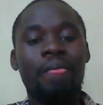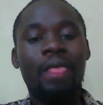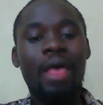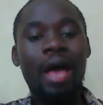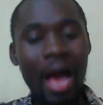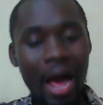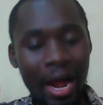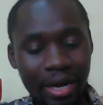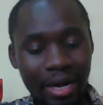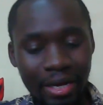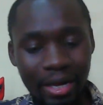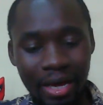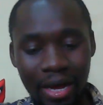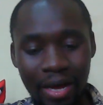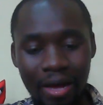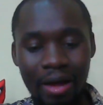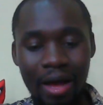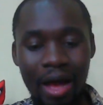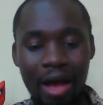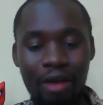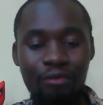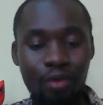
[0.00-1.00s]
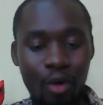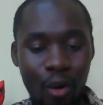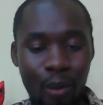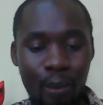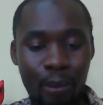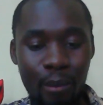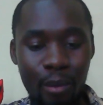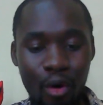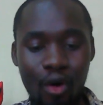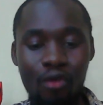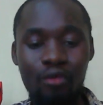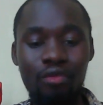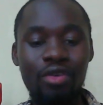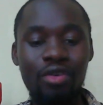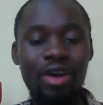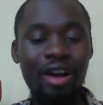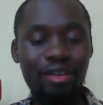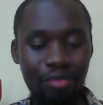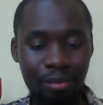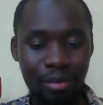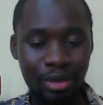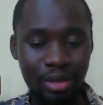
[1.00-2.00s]
under a form of
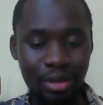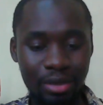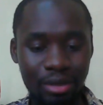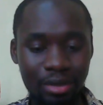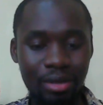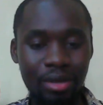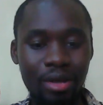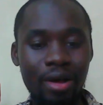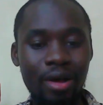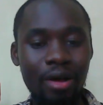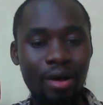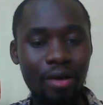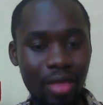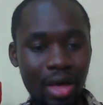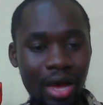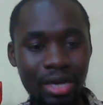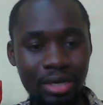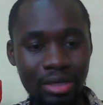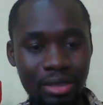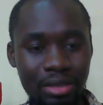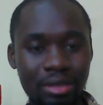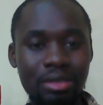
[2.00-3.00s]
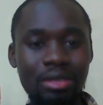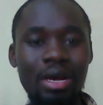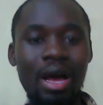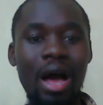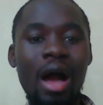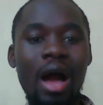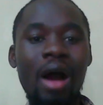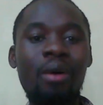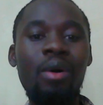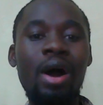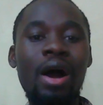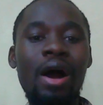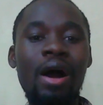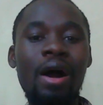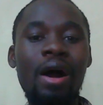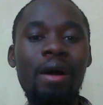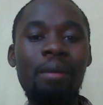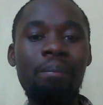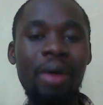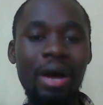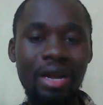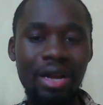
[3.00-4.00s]
government that
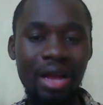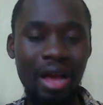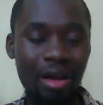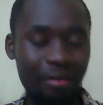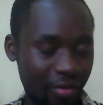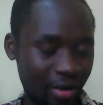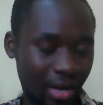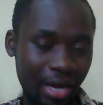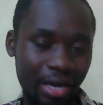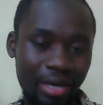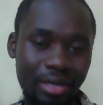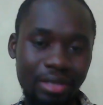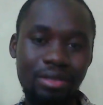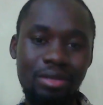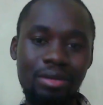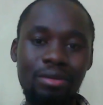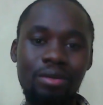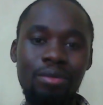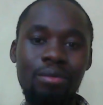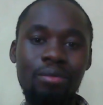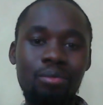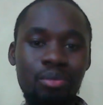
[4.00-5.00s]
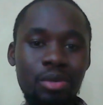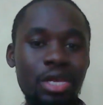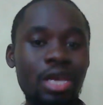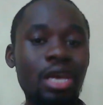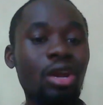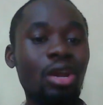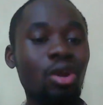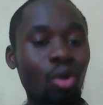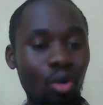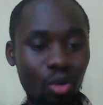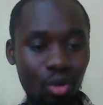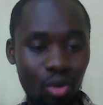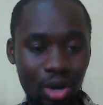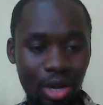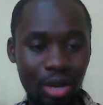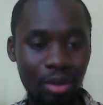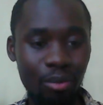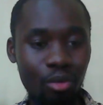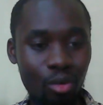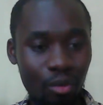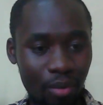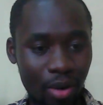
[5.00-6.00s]
our Pan-Africanist PLO
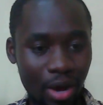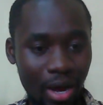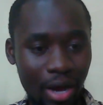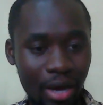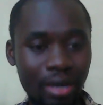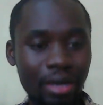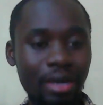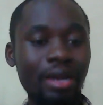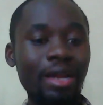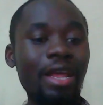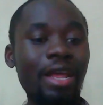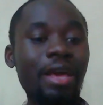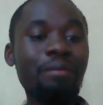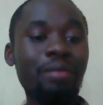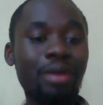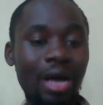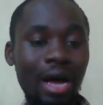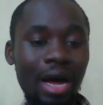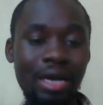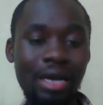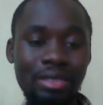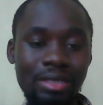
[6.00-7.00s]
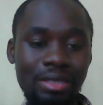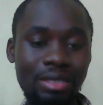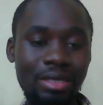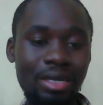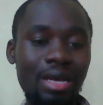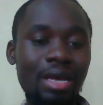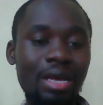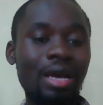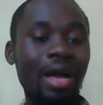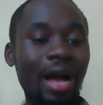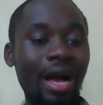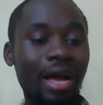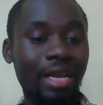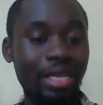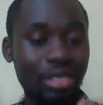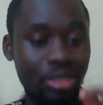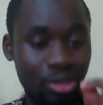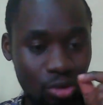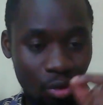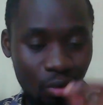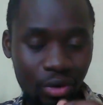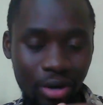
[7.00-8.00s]
Lumumba named as
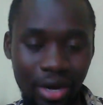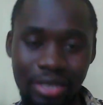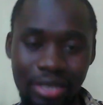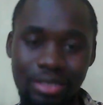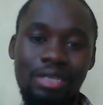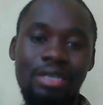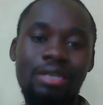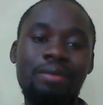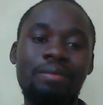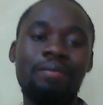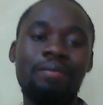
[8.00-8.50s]
Kakistocracy.